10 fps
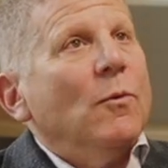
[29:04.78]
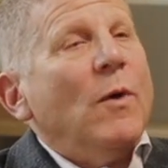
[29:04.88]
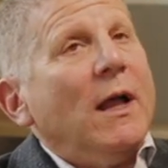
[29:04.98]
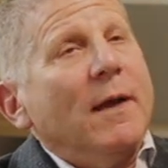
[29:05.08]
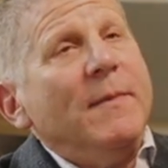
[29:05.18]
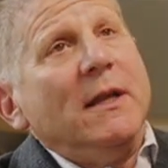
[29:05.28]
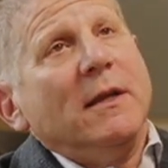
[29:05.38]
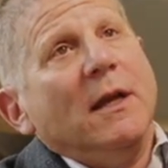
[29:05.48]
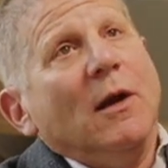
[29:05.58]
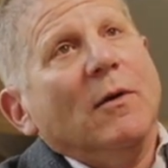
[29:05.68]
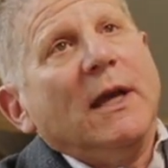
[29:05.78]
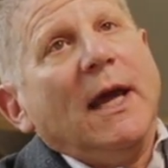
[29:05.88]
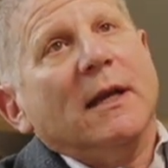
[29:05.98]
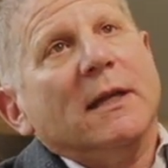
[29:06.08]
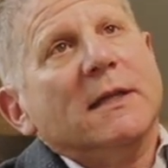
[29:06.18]
Well, I mean,
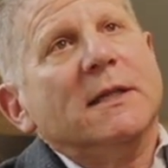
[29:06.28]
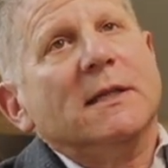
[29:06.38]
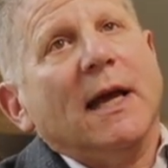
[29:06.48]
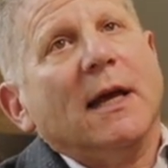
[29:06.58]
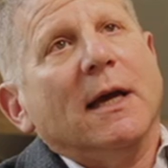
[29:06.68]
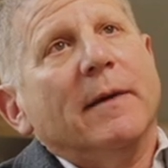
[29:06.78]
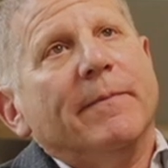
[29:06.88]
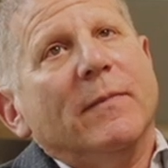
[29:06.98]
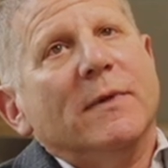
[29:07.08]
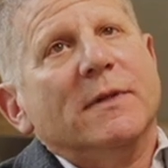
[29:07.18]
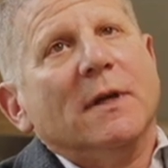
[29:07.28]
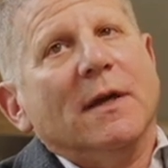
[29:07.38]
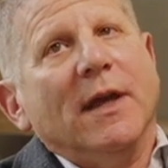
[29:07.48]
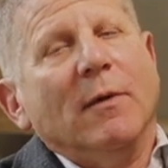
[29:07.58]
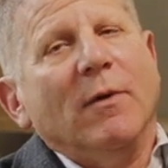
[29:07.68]
again, this is like a
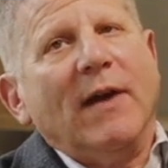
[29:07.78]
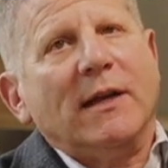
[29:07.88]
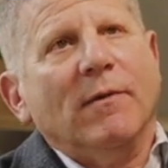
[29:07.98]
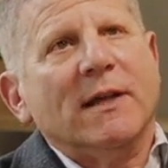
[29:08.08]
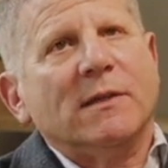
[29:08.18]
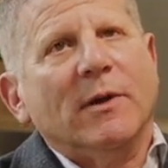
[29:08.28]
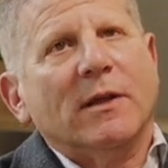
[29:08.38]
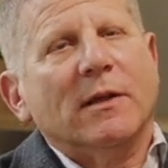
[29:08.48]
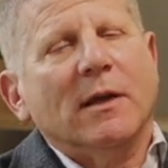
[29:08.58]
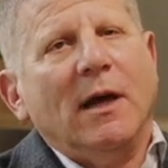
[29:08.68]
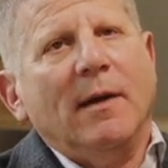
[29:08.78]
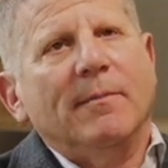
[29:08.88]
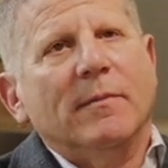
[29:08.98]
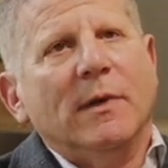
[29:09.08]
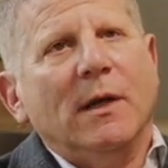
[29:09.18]
thing we've had to wrestle with,
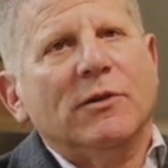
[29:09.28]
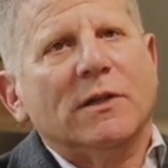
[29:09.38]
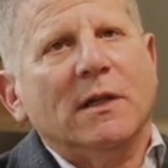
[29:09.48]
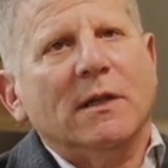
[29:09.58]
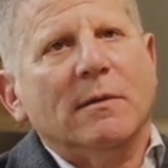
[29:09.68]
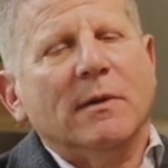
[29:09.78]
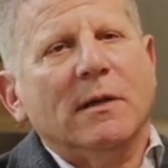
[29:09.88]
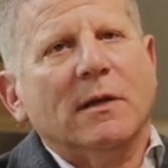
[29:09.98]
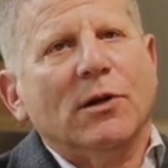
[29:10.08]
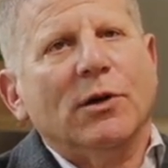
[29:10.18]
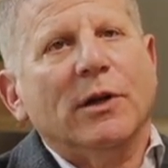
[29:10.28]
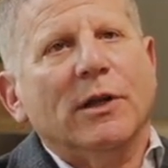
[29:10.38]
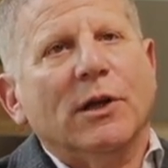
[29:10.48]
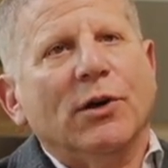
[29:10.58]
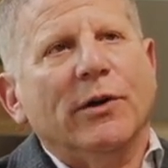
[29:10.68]
just in the
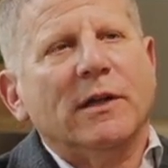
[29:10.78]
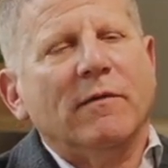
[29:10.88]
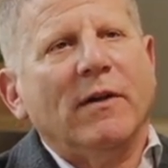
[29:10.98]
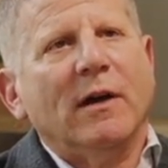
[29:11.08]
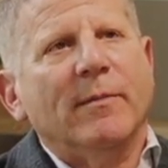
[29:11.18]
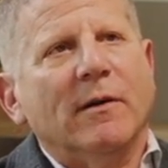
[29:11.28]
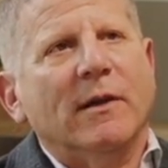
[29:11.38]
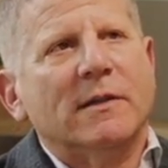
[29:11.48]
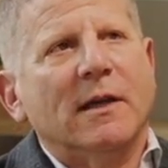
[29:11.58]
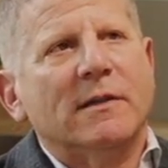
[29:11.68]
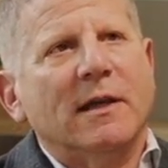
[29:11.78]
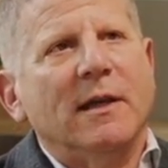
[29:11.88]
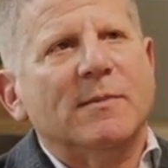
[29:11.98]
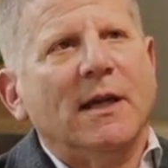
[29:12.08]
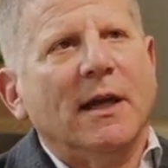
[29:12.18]
current environment, as I
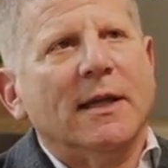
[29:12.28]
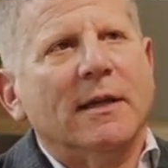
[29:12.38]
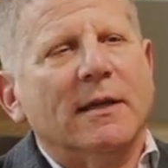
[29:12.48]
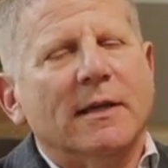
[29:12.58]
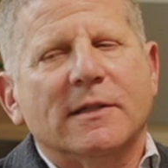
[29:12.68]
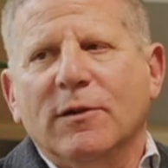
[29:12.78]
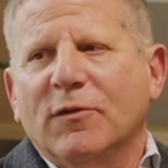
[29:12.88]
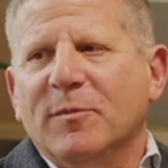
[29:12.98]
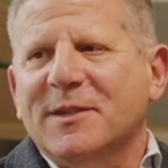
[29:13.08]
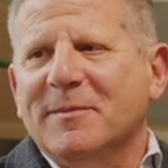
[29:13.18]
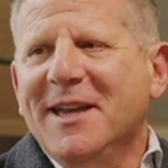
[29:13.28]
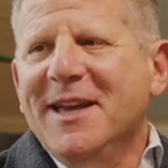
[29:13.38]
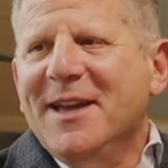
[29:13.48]
keep saying, as a euphemism.